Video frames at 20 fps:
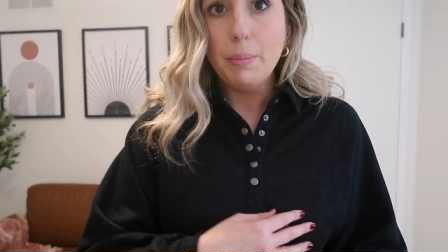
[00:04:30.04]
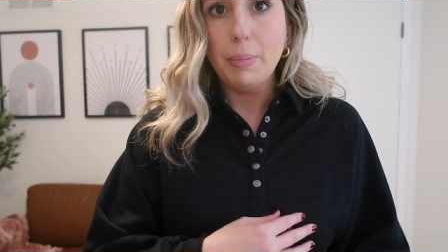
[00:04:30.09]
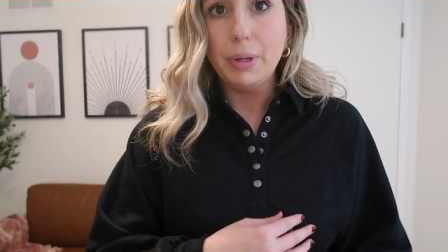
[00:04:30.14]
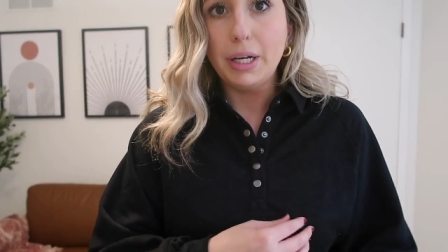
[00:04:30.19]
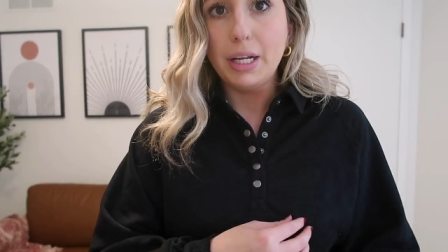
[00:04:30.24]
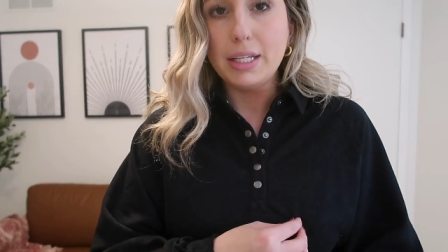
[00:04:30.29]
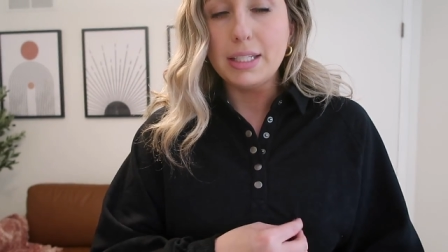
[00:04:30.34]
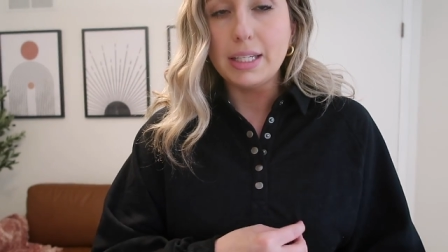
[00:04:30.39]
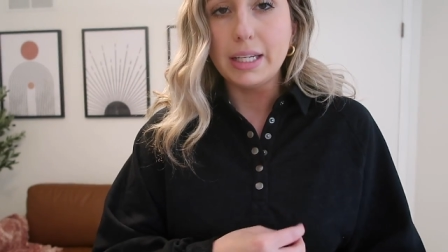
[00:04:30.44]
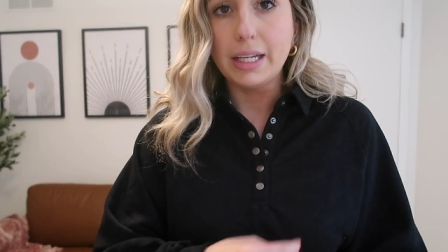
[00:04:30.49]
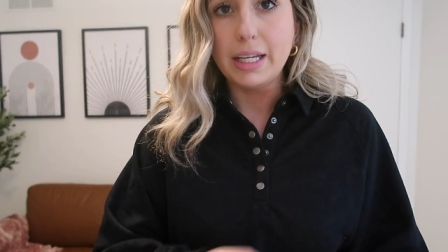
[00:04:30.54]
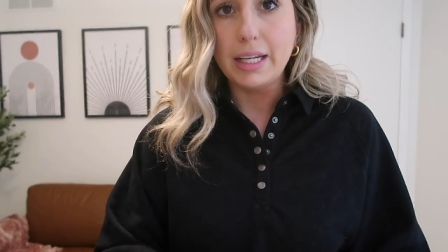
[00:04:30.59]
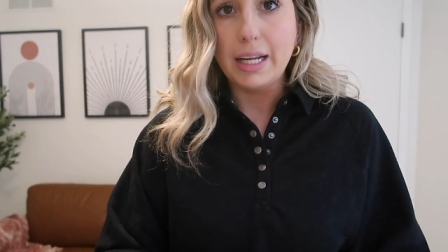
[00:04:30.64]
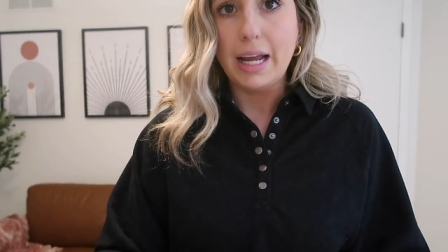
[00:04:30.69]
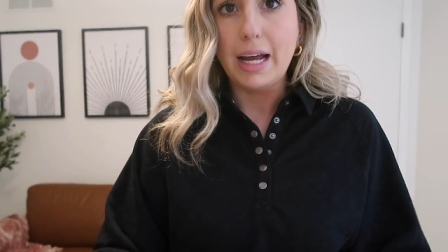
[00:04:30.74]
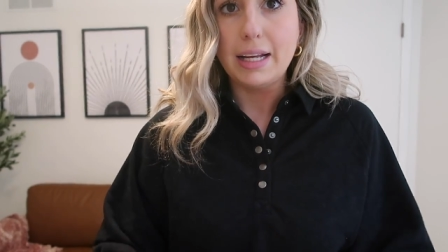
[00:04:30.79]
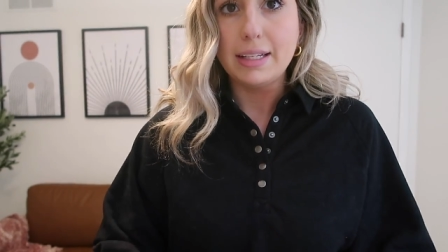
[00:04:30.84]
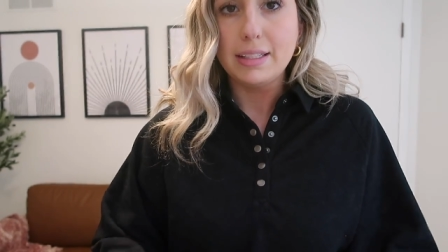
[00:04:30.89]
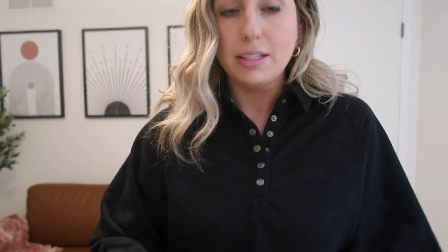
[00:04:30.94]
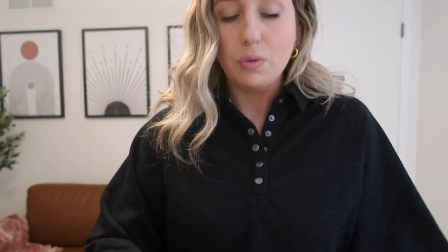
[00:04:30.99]
but it's like an
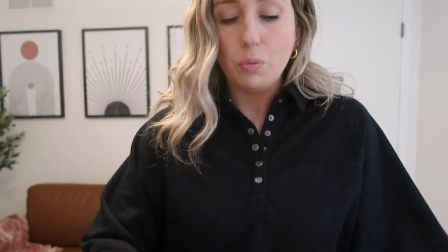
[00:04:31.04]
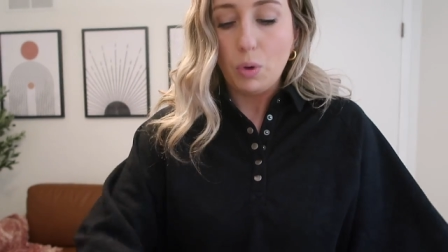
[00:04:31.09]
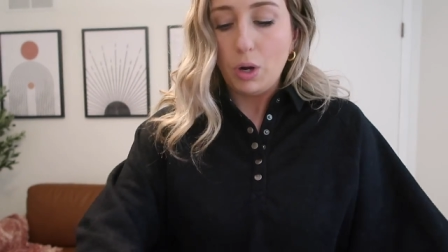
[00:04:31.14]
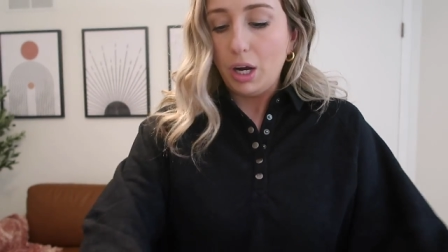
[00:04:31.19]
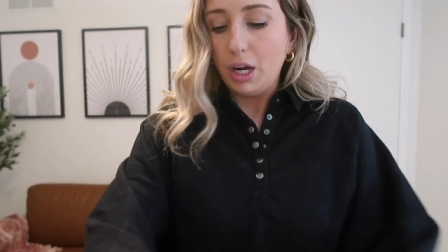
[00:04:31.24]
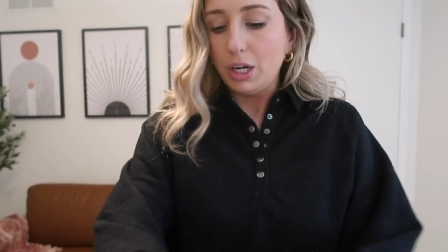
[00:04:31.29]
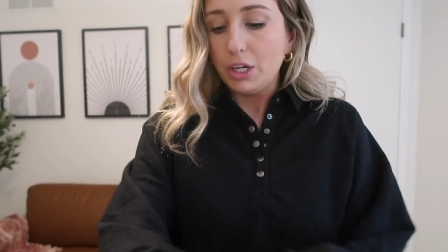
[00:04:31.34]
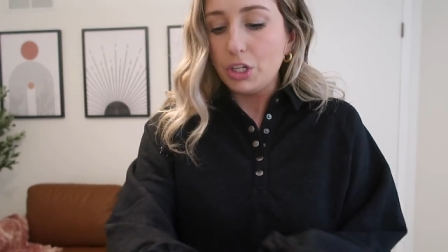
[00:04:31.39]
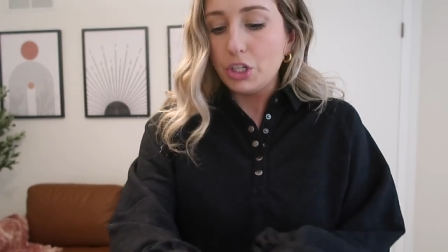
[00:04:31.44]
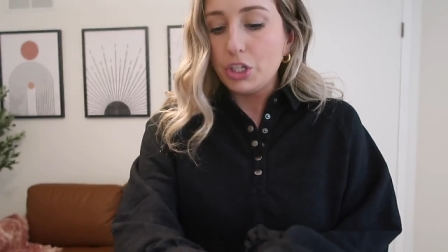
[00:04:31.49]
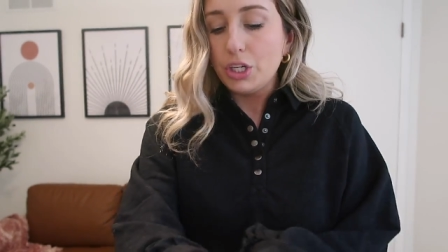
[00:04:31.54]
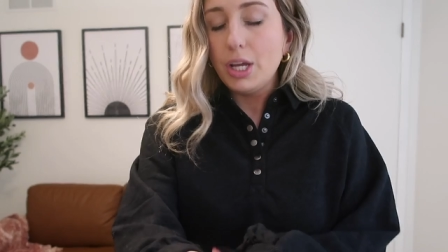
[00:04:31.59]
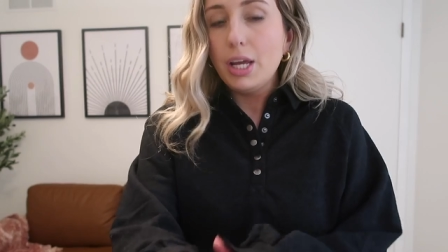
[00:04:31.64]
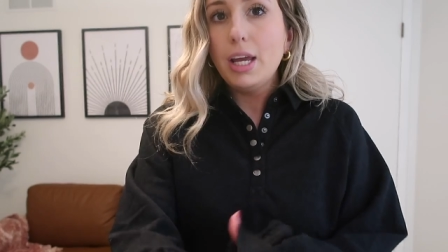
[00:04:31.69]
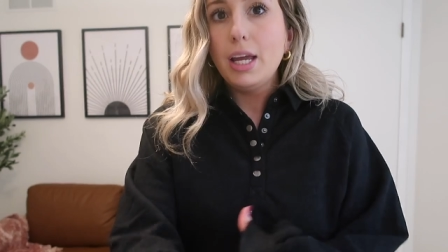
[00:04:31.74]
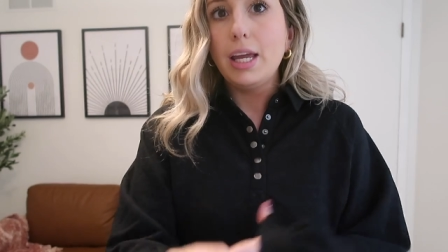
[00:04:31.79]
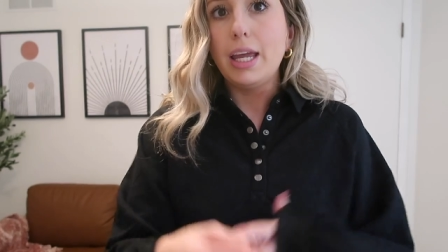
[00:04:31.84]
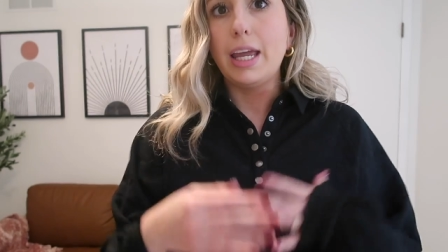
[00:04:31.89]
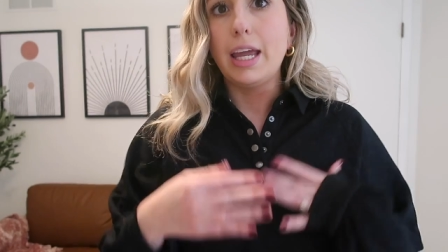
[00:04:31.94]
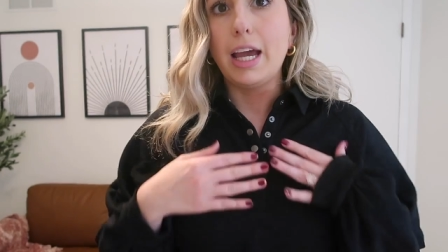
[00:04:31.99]
acid wash
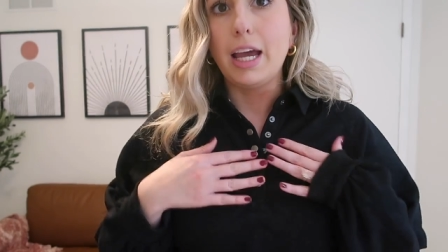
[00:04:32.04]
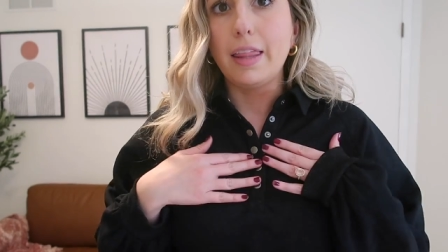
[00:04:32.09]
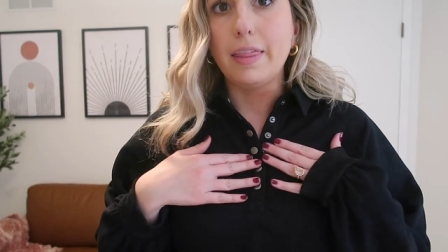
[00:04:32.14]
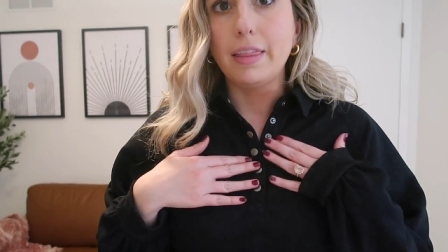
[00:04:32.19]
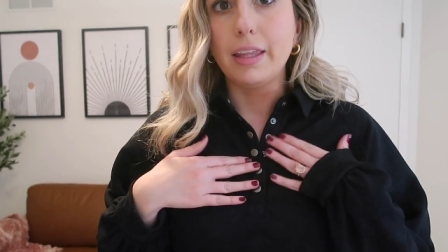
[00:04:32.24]
and